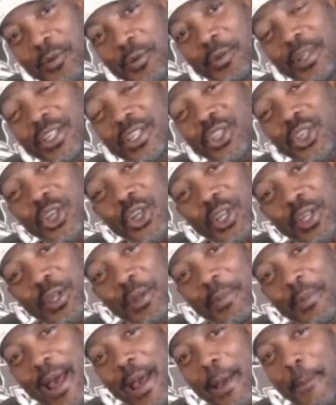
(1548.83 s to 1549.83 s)
We talking
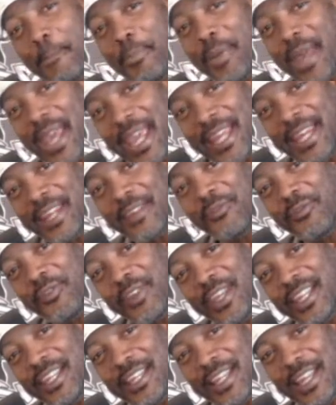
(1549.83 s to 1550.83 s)
about painted
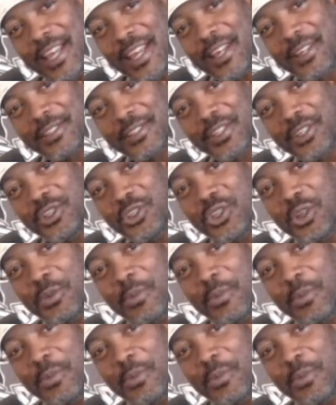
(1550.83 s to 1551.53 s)
fingernails. And you talking